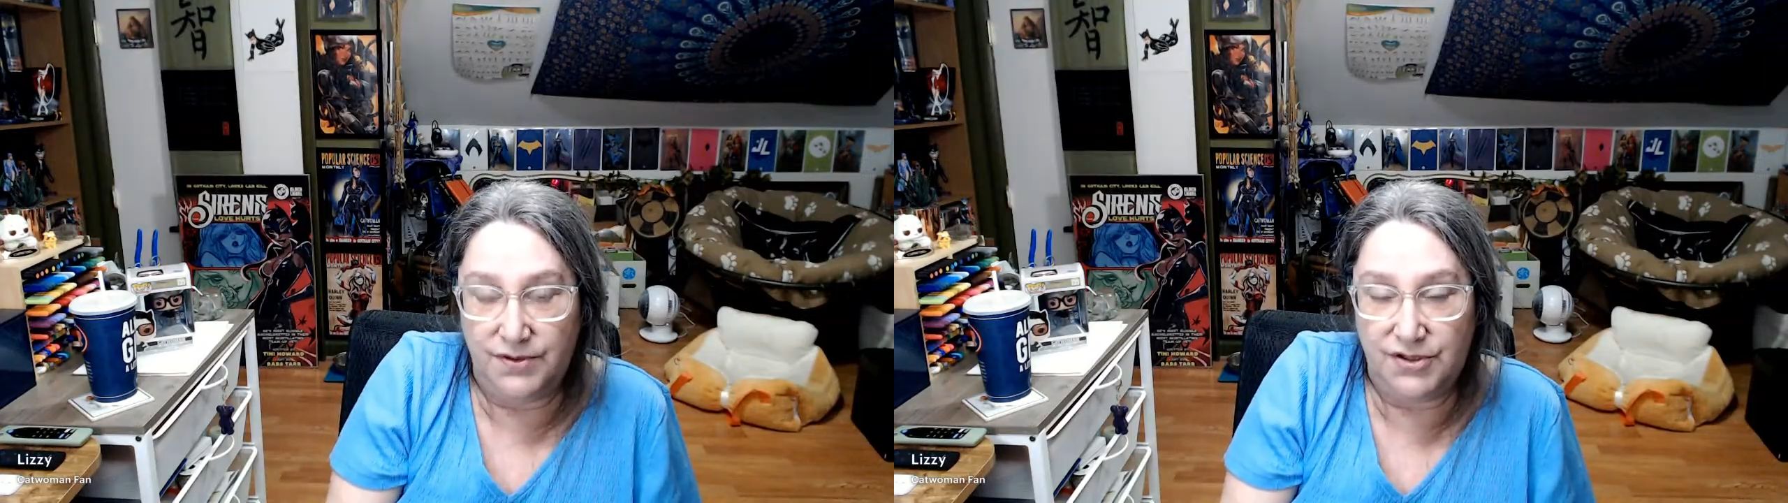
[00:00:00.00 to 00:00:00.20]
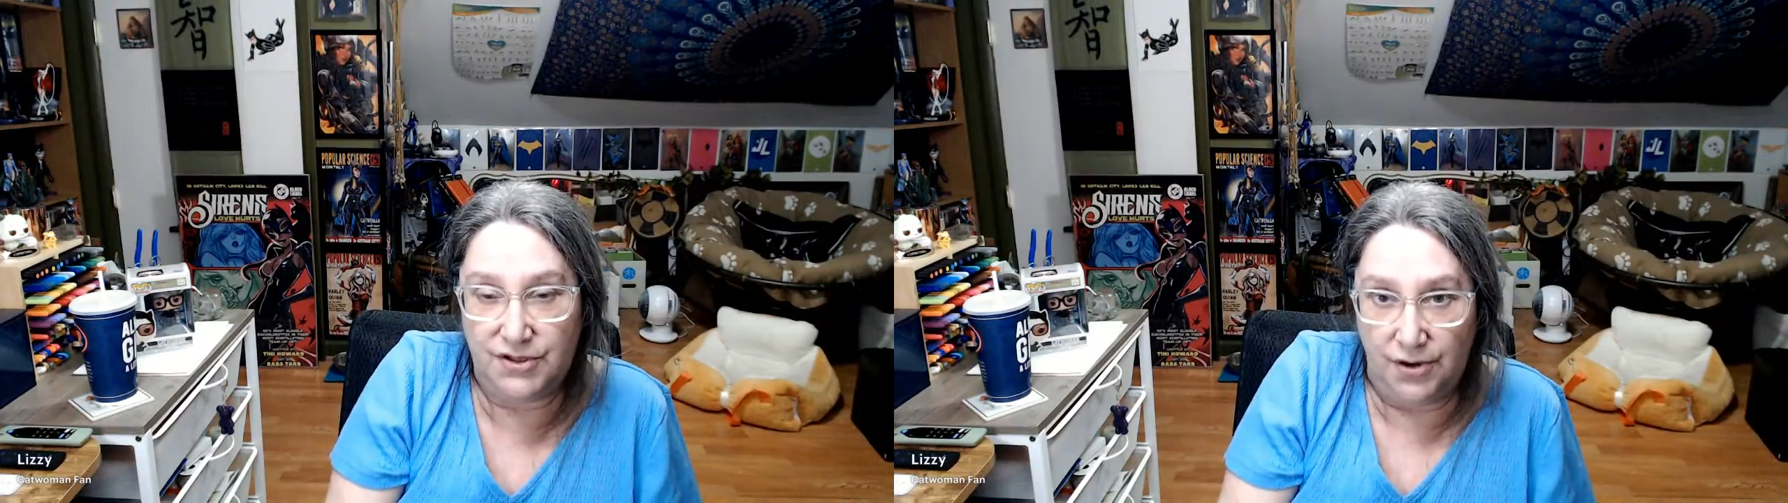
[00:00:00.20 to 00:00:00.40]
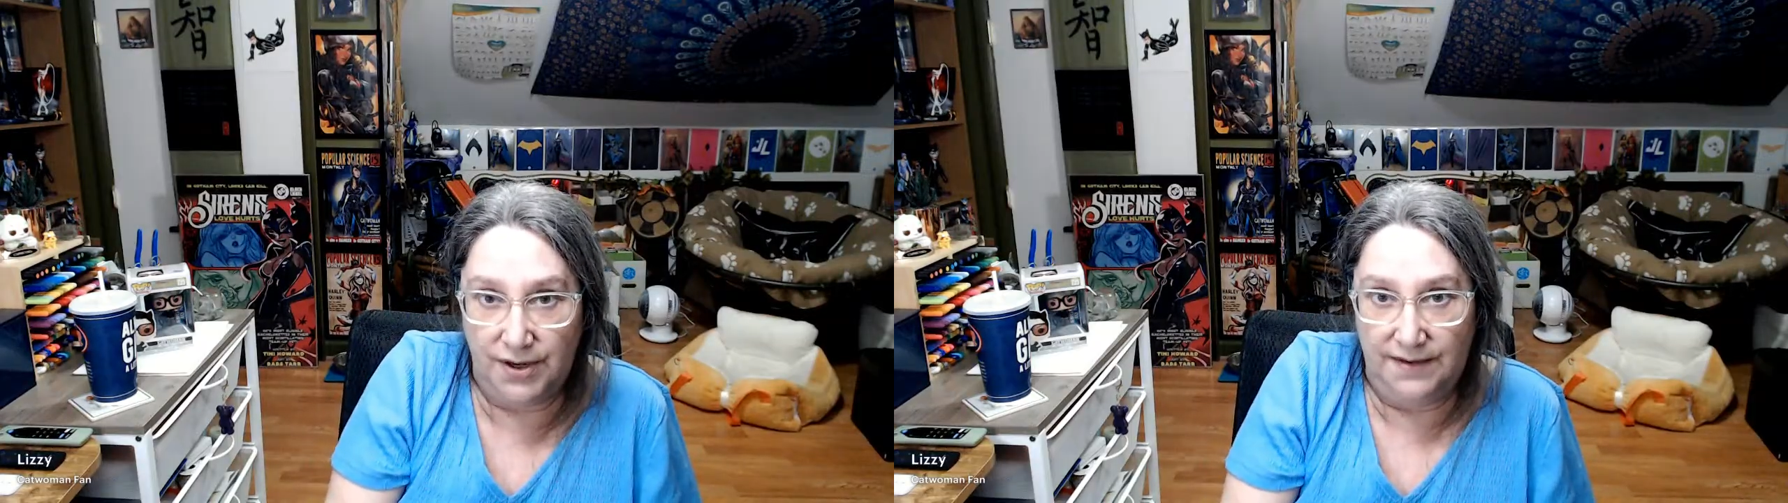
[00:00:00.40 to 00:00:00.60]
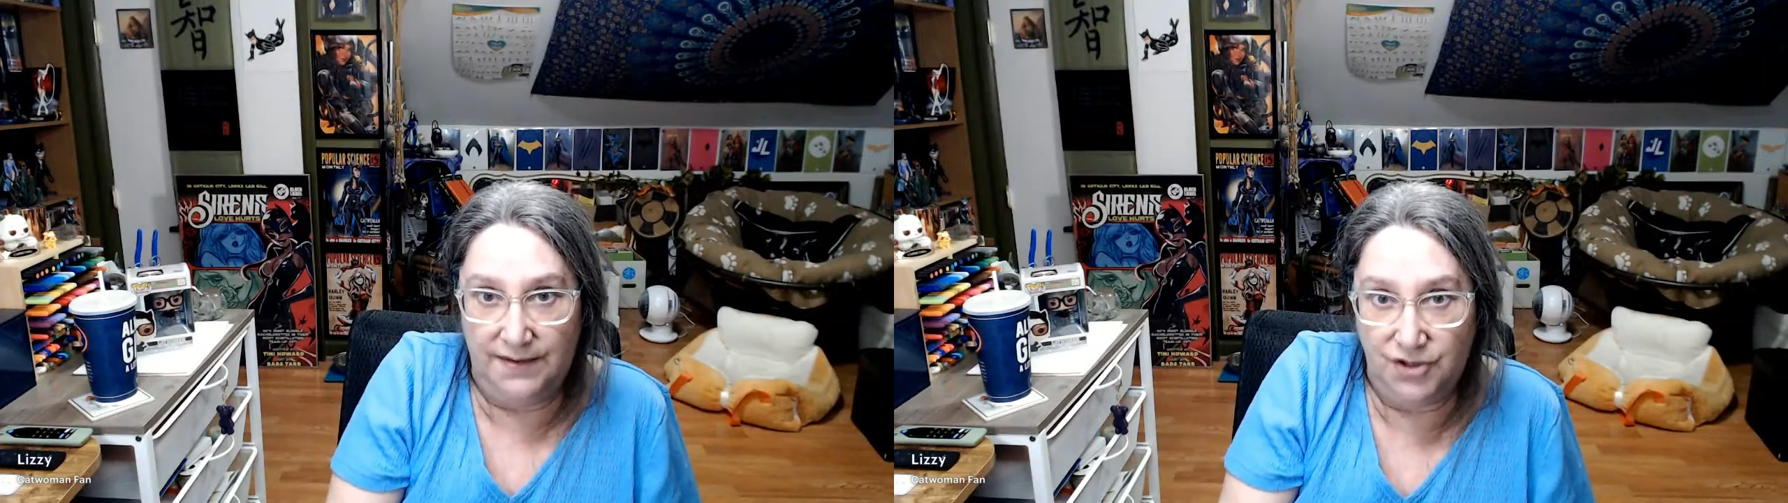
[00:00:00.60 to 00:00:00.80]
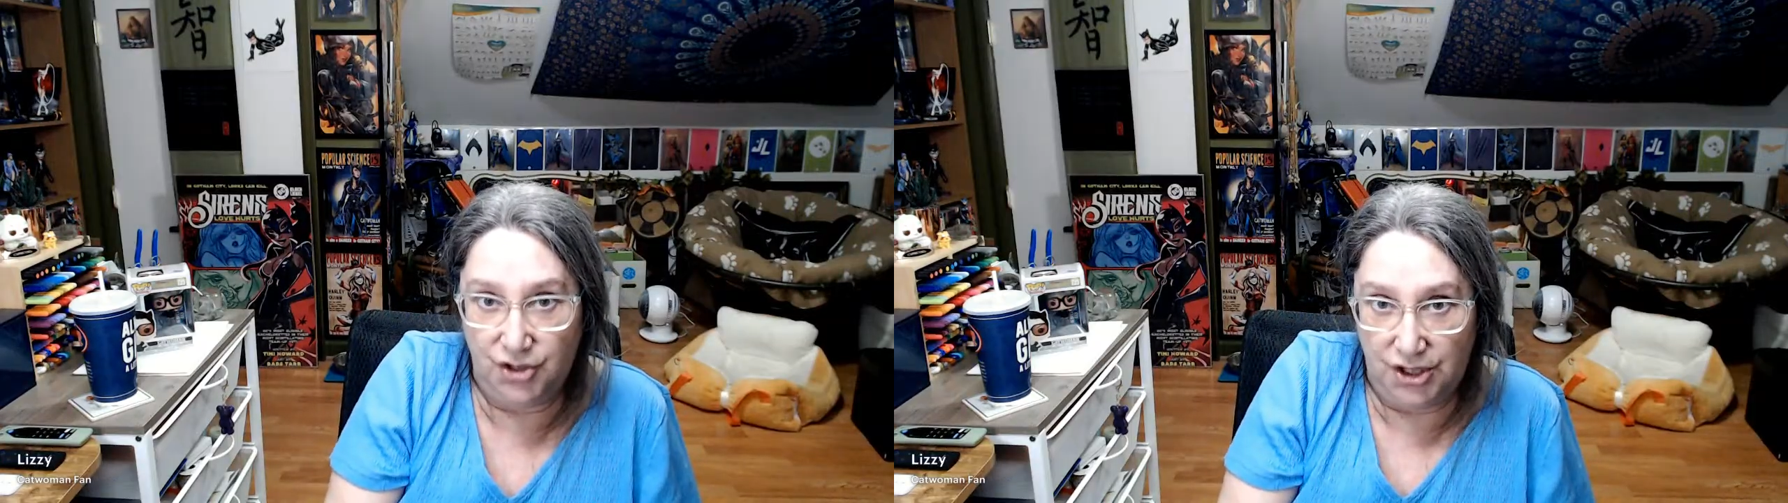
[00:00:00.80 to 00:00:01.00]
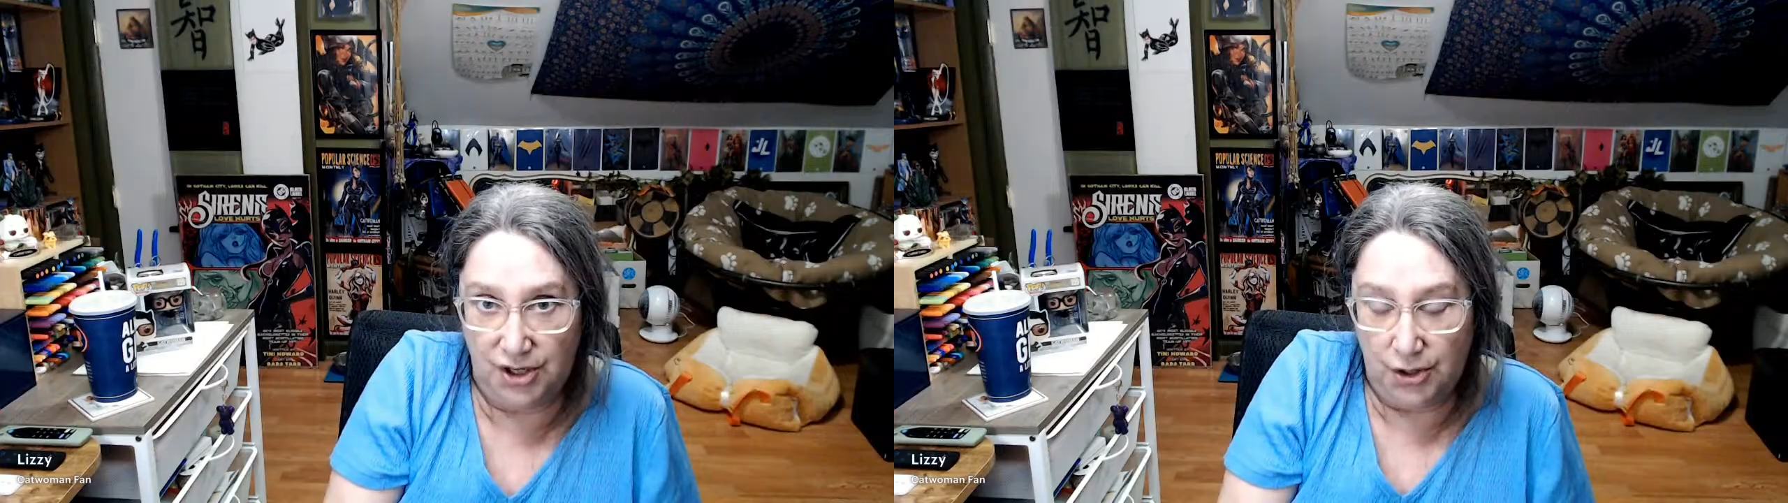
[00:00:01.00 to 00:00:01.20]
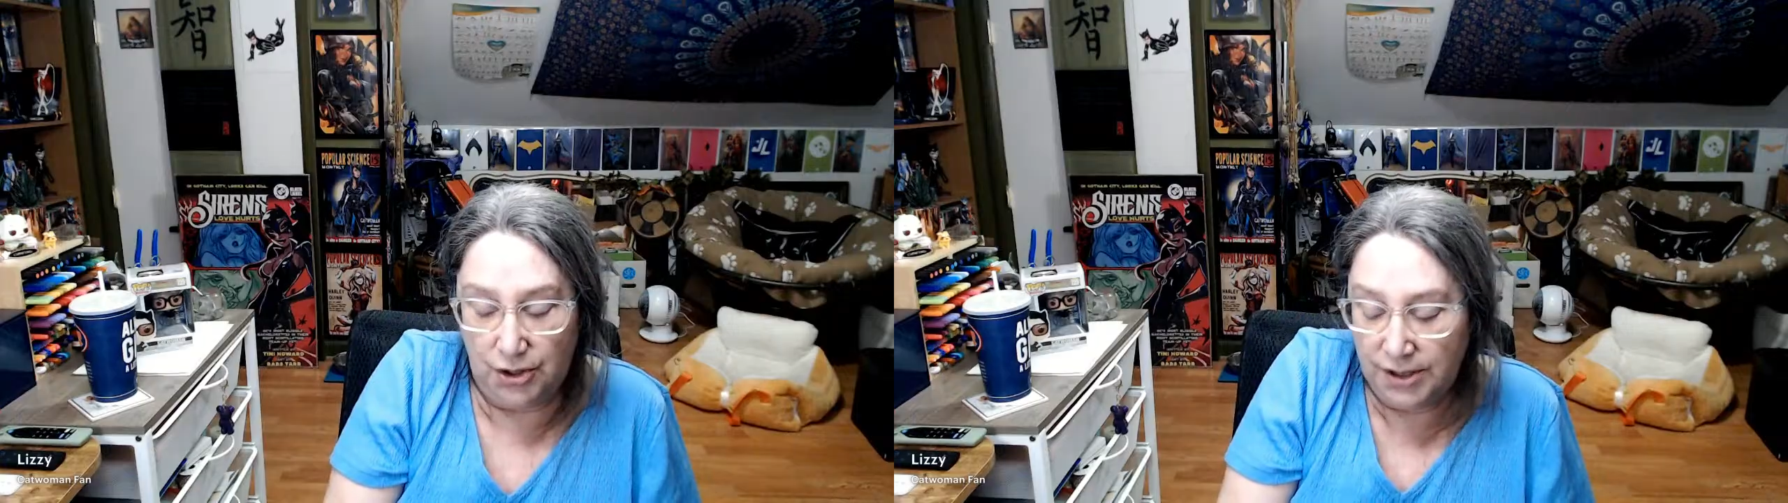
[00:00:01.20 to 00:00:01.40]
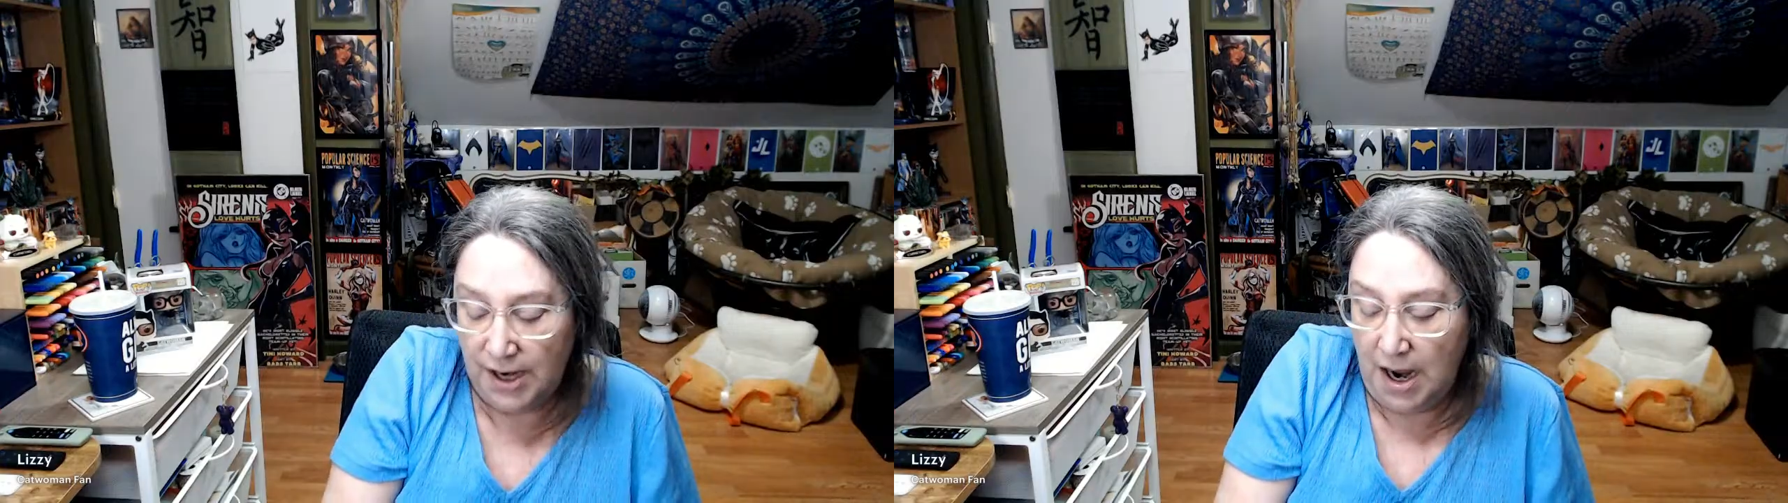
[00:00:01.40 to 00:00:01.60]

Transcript: starting this year.